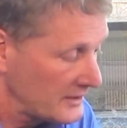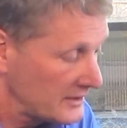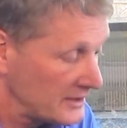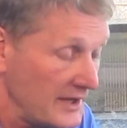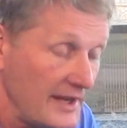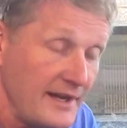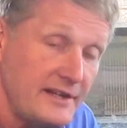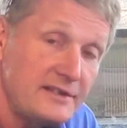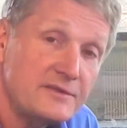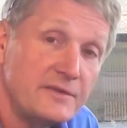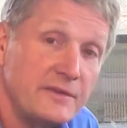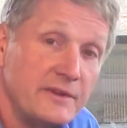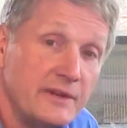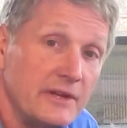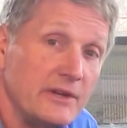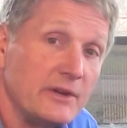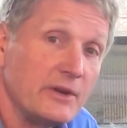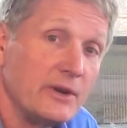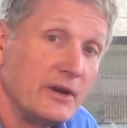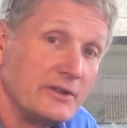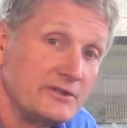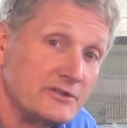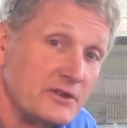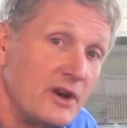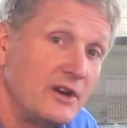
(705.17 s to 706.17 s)
The next
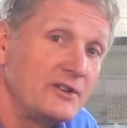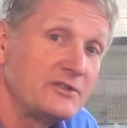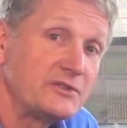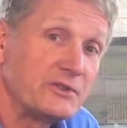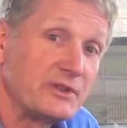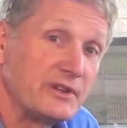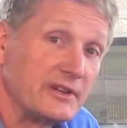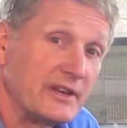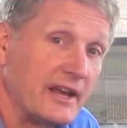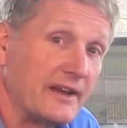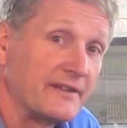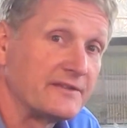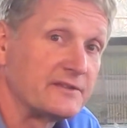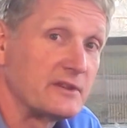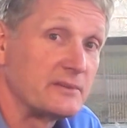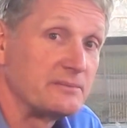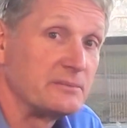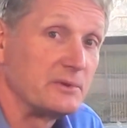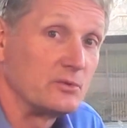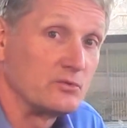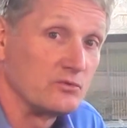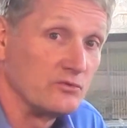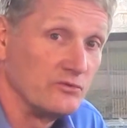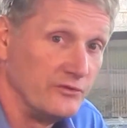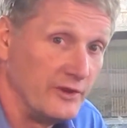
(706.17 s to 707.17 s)
video, it's also going to have
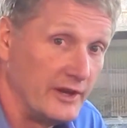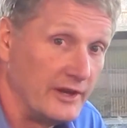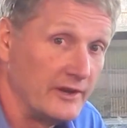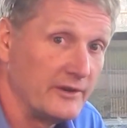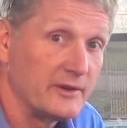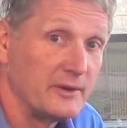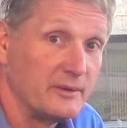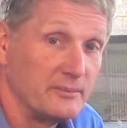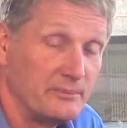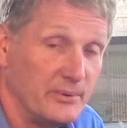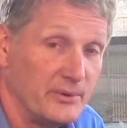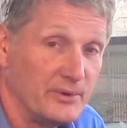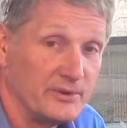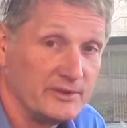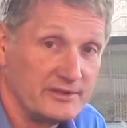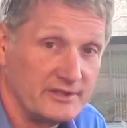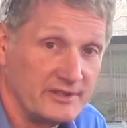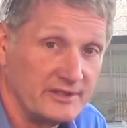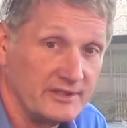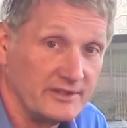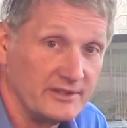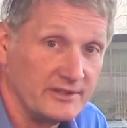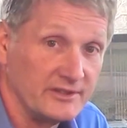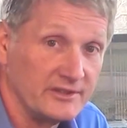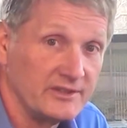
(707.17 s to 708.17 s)
something very important
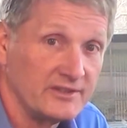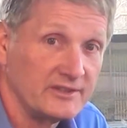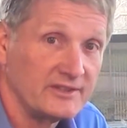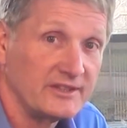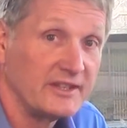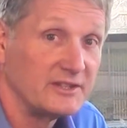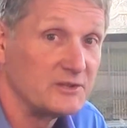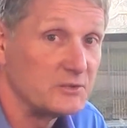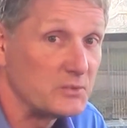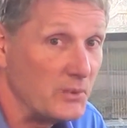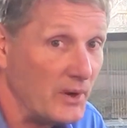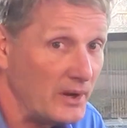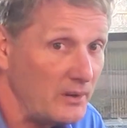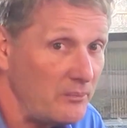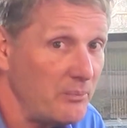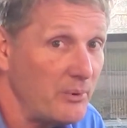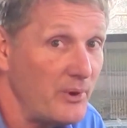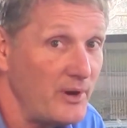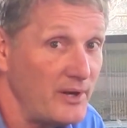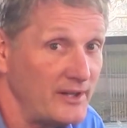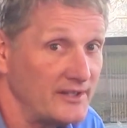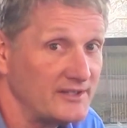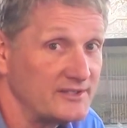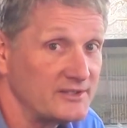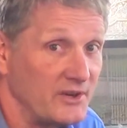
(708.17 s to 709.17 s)
to you, is what
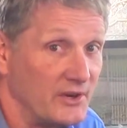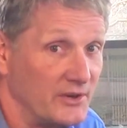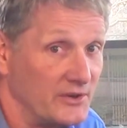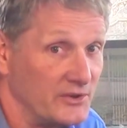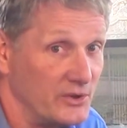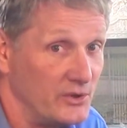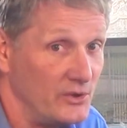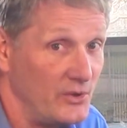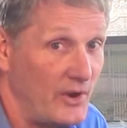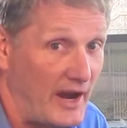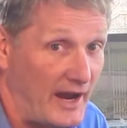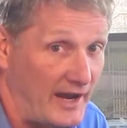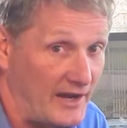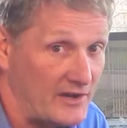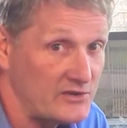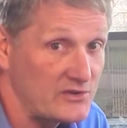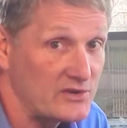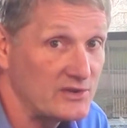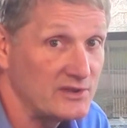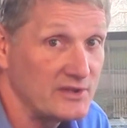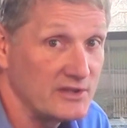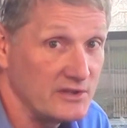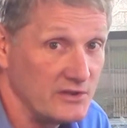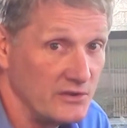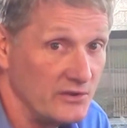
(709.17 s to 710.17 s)
products are you
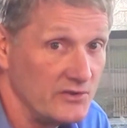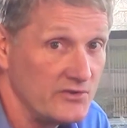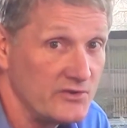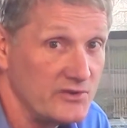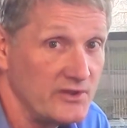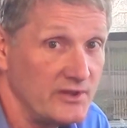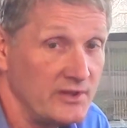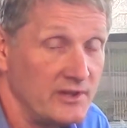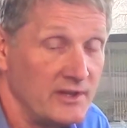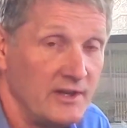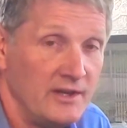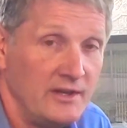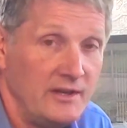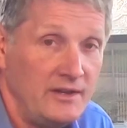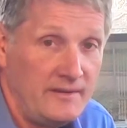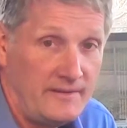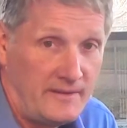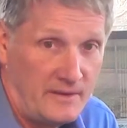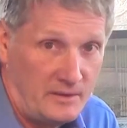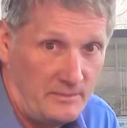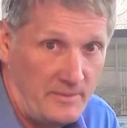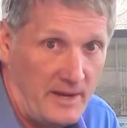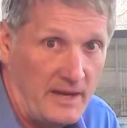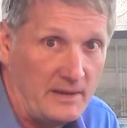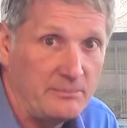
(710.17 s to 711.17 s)
actually using
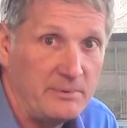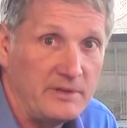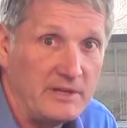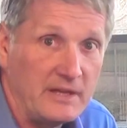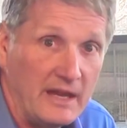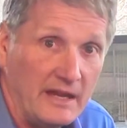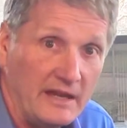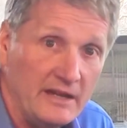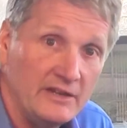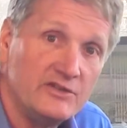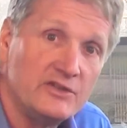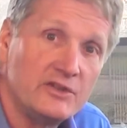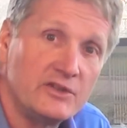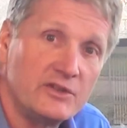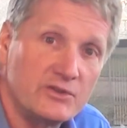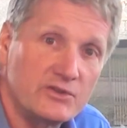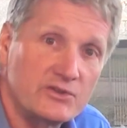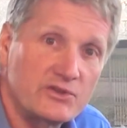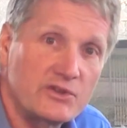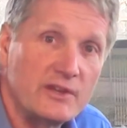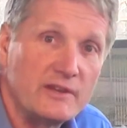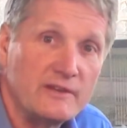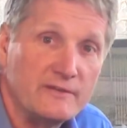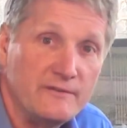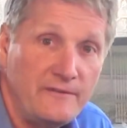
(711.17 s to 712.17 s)
that might be aging your
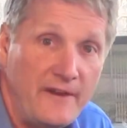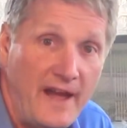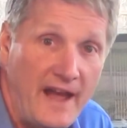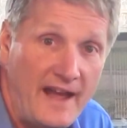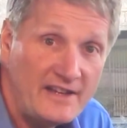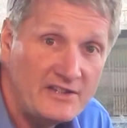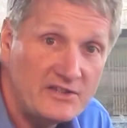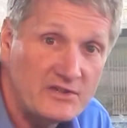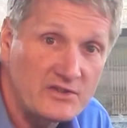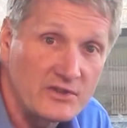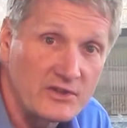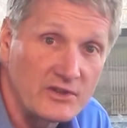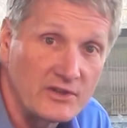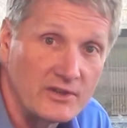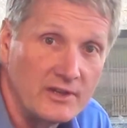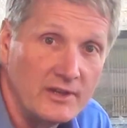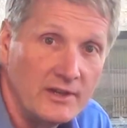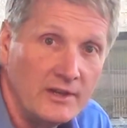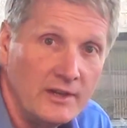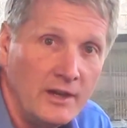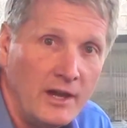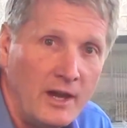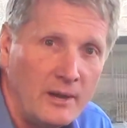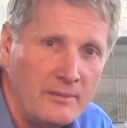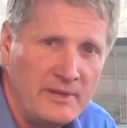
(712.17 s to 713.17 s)
skin faster?
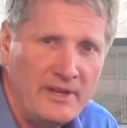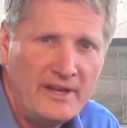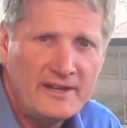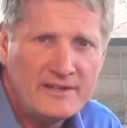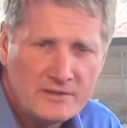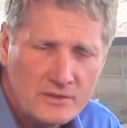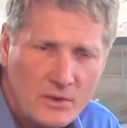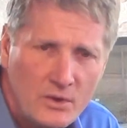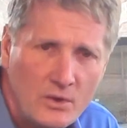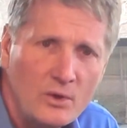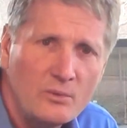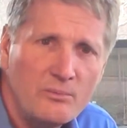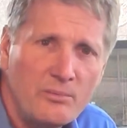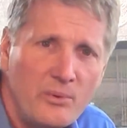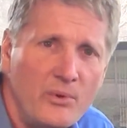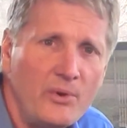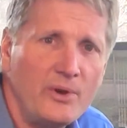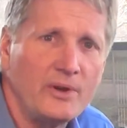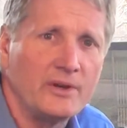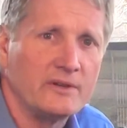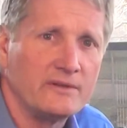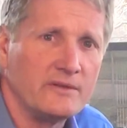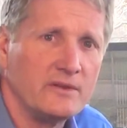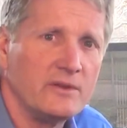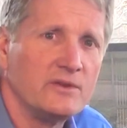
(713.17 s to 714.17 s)
I mean, that's the whole
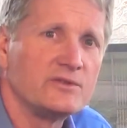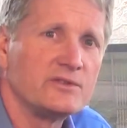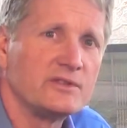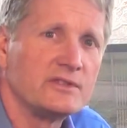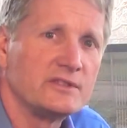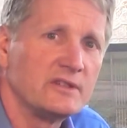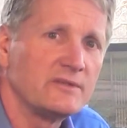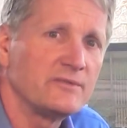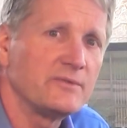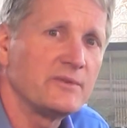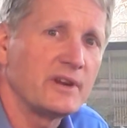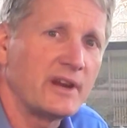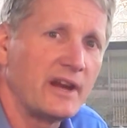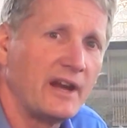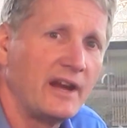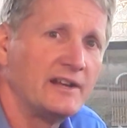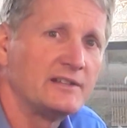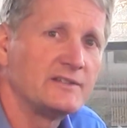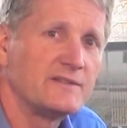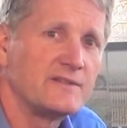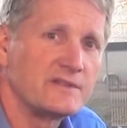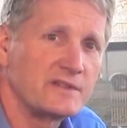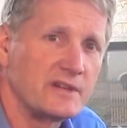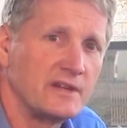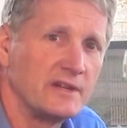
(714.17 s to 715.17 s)
point of using different
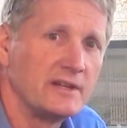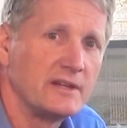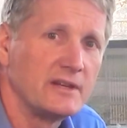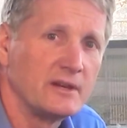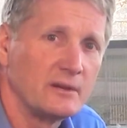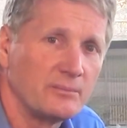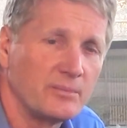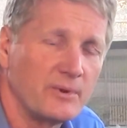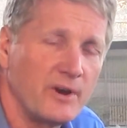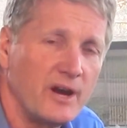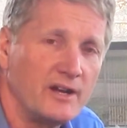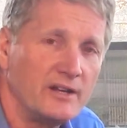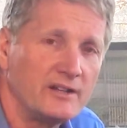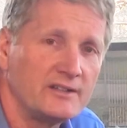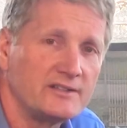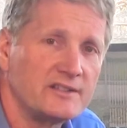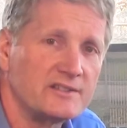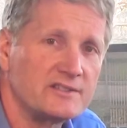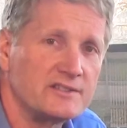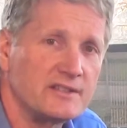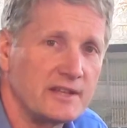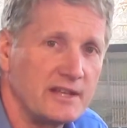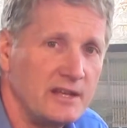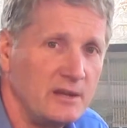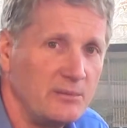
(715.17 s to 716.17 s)
kinds of skincare products,
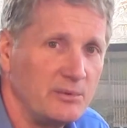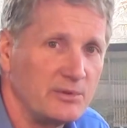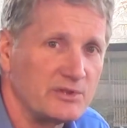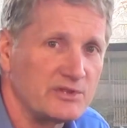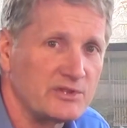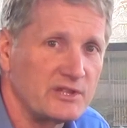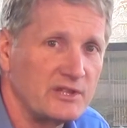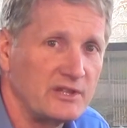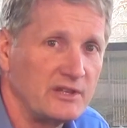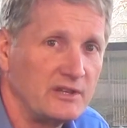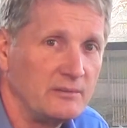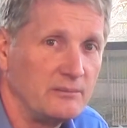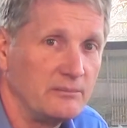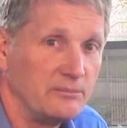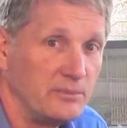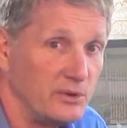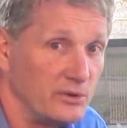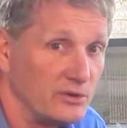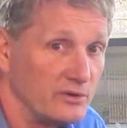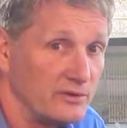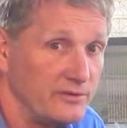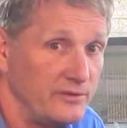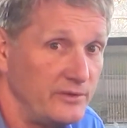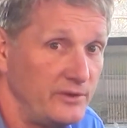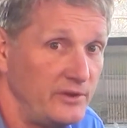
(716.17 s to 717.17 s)
is to keep your skin
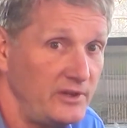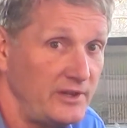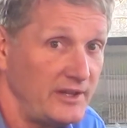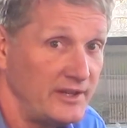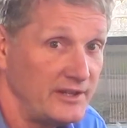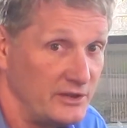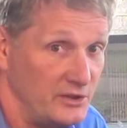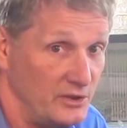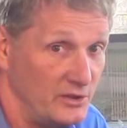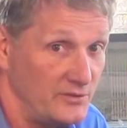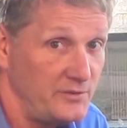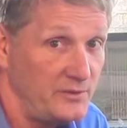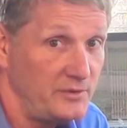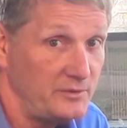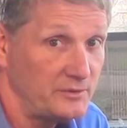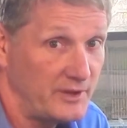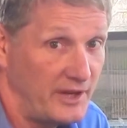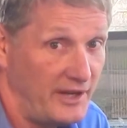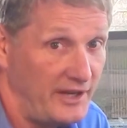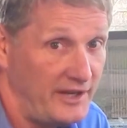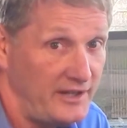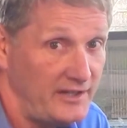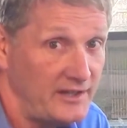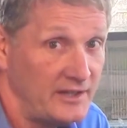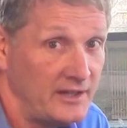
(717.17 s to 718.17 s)
beautiful and youthful,
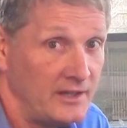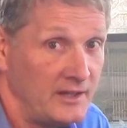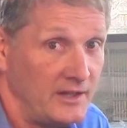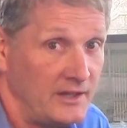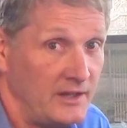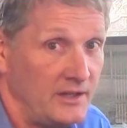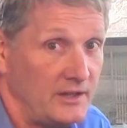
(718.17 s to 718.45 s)
right?